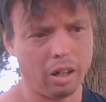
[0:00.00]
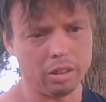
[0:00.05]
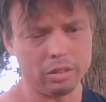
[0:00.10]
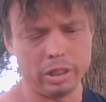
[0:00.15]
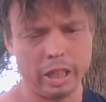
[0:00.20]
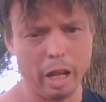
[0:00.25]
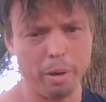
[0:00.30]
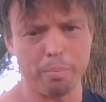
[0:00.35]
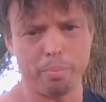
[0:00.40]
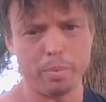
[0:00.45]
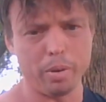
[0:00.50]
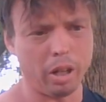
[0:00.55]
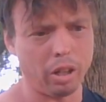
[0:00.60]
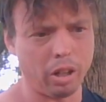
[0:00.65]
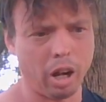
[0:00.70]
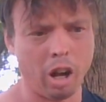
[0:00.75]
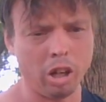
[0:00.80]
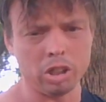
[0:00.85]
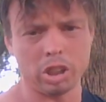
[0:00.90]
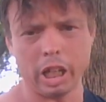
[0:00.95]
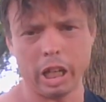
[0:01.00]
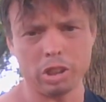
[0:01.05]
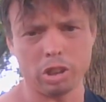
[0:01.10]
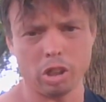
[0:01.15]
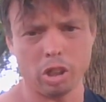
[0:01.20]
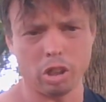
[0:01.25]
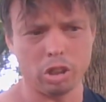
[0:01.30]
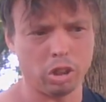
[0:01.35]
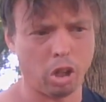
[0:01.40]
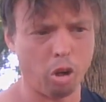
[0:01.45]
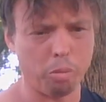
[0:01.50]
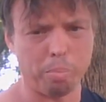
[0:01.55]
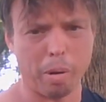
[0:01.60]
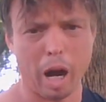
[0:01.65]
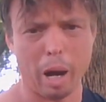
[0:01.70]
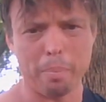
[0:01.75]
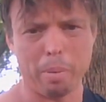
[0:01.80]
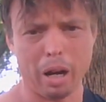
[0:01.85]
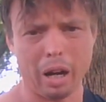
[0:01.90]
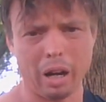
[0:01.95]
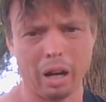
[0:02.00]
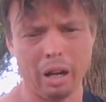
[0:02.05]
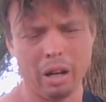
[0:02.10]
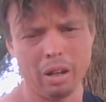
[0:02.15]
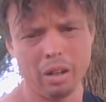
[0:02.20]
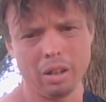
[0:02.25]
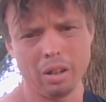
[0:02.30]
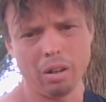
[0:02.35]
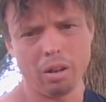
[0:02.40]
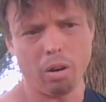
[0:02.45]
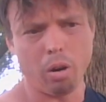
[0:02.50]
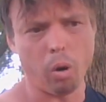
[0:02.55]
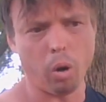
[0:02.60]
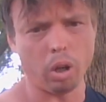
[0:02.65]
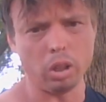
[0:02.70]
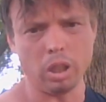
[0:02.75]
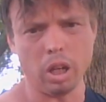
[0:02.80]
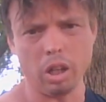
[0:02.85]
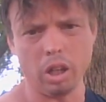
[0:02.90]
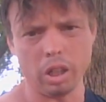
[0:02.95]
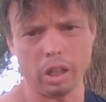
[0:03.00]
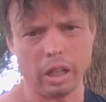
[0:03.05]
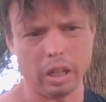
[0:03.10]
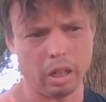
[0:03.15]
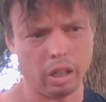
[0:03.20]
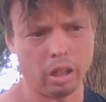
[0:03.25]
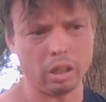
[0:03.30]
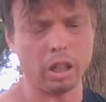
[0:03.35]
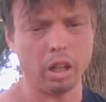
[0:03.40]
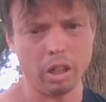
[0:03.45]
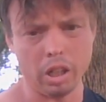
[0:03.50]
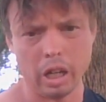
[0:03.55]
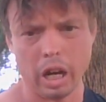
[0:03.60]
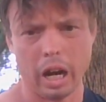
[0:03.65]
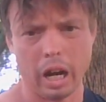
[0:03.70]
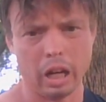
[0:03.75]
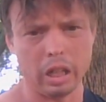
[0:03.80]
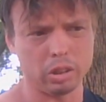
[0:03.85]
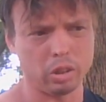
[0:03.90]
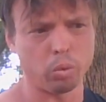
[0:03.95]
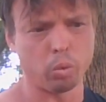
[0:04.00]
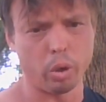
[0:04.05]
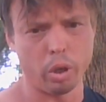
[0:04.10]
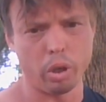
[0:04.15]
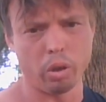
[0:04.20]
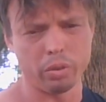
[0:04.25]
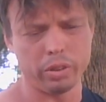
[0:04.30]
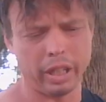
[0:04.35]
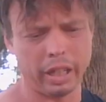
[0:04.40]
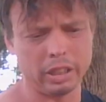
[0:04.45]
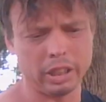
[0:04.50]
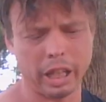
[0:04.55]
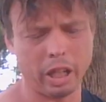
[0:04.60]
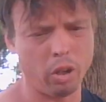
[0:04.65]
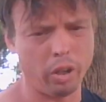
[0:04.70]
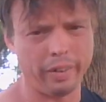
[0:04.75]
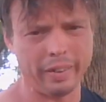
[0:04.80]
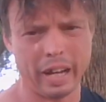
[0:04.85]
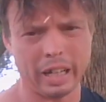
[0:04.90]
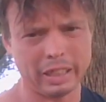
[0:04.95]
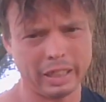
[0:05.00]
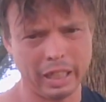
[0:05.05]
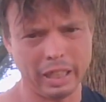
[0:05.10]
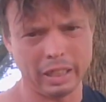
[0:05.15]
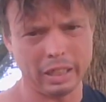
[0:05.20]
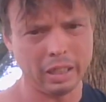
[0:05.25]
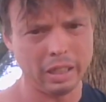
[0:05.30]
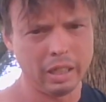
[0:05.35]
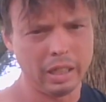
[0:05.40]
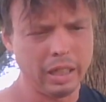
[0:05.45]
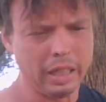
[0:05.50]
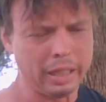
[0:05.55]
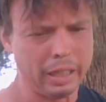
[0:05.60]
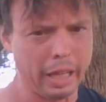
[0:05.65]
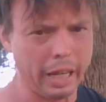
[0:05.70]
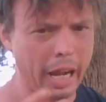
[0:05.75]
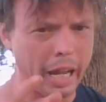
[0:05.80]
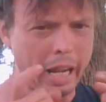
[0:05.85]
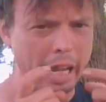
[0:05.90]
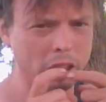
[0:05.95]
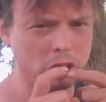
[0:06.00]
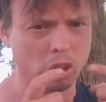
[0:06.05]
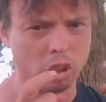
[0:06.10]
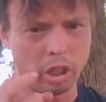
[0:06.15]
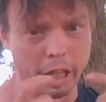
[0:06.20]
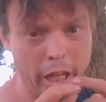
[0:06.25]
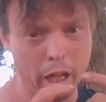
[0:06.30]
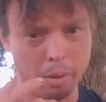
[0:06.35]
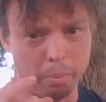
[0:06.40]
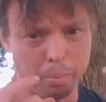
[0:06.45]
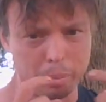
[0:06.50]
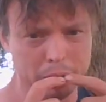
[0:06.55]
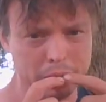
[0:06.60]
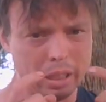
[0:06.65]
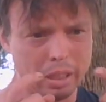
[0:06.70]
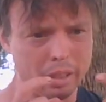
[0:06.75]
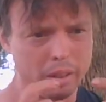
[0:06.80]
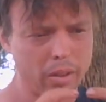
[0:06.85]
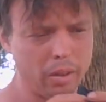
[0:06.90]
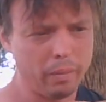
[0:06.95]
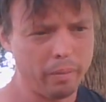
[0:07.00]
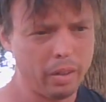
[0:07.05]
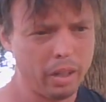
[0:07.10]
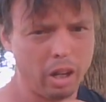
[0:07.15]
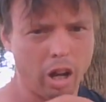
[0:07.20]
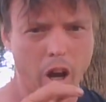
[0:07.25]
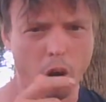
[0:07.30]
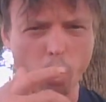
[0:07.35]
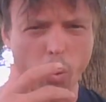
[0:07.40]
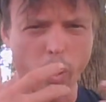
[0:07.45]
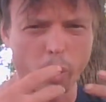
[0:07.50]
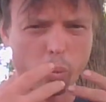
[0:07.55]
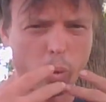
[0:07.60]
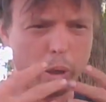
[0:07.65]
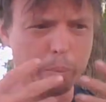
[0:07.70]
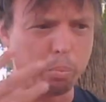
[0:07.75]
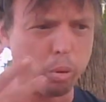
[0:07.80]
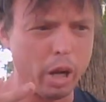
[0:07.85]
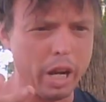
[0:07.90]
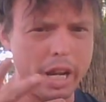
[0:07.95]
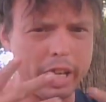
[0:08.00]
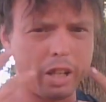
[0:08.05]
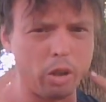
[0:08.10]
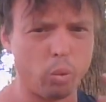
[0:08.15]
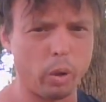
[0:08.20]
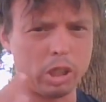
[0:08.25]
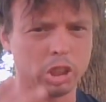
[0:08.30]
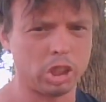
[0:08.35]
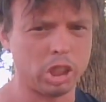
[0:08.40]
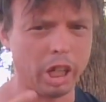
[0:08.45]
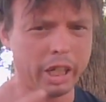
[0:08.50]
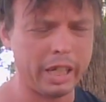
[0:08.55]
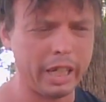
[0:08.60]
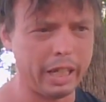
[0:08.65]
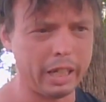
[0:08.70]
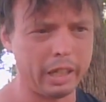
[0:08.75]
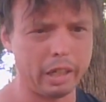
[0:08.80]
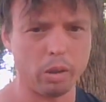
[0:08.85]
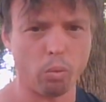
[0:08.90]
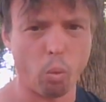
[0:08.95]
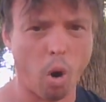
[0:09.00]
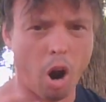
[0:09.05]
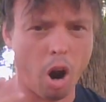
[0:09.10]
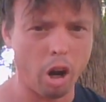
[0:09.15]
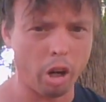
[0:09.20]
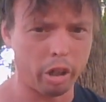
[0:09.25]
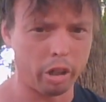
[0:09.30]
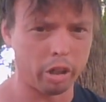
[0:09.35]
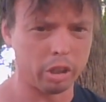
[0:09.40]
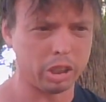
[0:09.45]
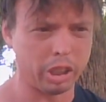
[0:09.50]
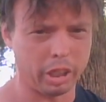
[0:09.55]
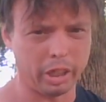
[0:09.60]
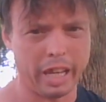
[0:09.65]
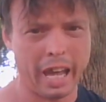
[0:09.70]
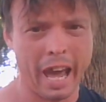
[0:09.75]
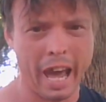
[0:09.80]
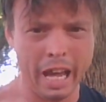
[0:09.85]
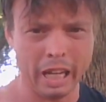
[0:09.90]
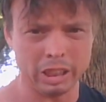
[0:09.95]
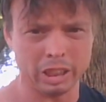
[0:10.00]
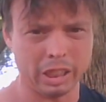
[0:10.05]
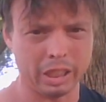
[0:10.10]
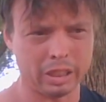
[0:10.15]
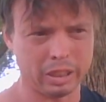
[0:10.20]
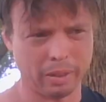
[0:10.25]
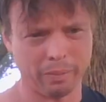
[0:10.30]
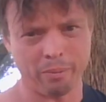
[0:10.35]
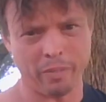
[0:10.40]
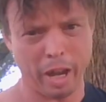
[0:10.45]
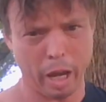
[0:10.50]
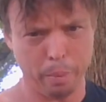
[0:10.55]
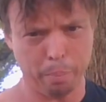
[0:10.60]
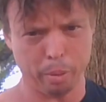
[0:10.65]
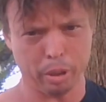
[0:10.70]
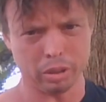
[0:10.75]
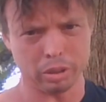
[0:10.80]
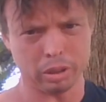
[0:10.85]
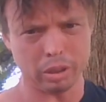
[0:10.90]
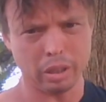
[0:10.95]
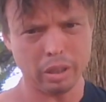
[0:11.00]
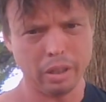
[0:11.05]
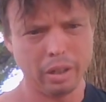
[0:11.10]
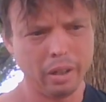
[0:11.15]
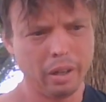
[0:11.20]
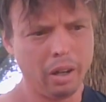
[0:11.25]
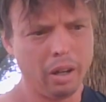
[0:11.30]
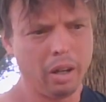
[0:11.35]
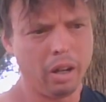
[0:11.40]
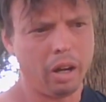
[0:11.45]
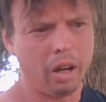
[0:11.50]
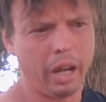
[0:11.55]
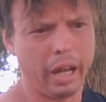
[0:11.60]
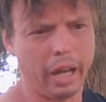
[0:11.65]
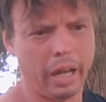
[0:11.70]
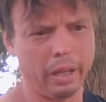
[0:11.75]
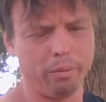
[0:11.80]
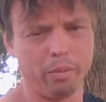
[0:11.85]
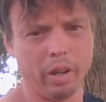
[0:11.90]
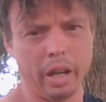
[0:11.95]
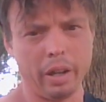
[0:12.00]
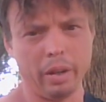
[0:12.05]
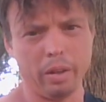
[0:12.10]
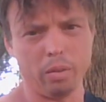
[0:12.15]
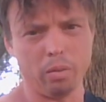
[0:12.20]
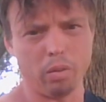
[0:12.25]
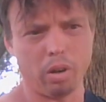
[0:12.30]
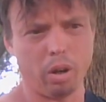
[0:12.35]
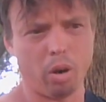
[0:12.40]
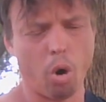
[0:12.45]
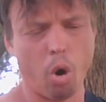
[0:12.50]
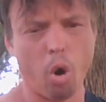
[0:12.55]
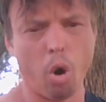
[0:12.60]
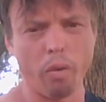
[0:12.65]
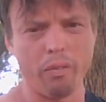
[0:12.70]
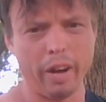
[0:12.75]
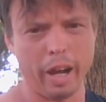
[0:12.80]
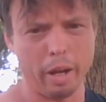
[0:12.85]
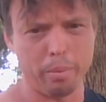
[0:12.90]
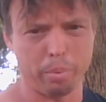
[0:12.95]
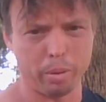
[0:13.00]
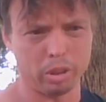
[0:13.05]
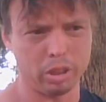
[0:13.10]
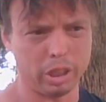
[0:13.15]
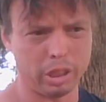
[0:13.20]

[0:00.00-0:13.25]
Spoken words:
Dead ancestors, Hunk Papa, or Anunnakis, the real things, they don't even got teeth. They got extra lips. Oh, we breathe and we suck in waters and gases and vapors and oil vapors.